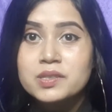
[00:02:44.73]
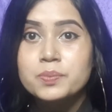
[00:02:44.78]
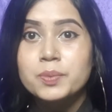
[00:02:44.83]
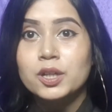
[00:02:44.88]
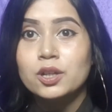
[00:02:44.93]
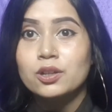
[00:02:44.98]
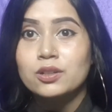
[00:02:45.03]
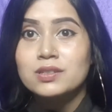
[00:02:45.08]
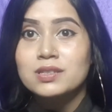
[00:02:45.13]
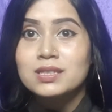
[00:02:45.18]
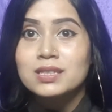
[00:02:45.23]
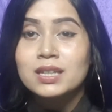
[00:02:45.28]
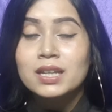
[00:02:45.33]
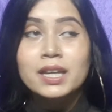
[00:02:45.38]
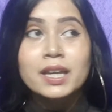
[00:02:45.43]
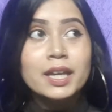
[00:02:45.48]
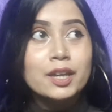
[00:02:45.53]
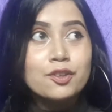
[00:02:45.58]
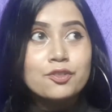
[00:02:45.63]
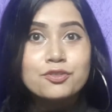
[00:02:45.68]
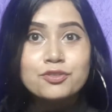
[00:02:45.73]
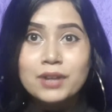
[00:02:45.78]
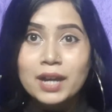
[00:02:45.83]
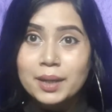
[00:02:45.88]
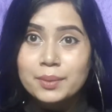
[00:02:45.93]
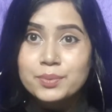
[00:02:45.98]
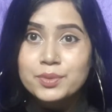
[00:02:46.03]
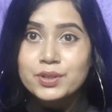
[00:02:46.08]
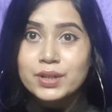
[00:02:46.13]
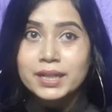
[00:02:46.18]
because if
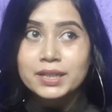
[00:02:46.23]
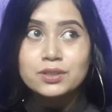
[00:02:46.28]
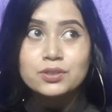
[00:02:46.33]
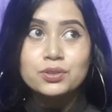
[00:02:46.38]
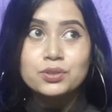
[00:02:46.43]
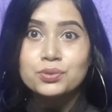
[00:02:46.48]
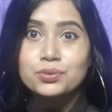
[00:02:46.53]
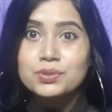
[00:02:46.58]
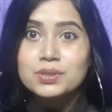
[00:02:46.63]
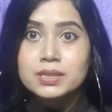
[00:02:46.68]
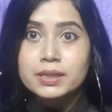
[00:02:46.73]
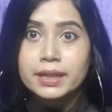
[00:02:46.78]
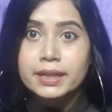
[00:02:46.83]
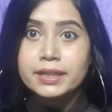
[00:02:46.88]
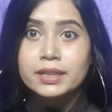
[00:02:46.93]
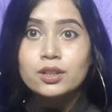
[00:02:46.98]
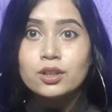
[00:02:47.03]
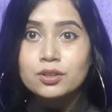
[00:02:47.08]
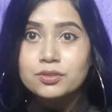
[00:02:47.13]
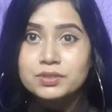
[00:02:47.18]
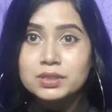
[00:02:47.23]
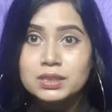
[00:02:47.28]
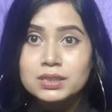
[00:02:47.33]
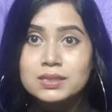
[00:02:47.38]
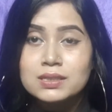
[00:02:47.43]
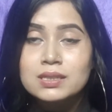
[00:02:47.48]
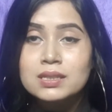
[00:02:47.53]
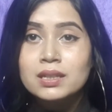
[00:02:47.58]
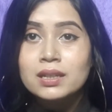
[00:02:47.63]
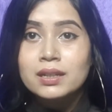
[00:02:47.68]
I'm trying to use any of
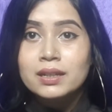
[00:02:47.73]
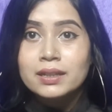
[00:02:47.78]
these,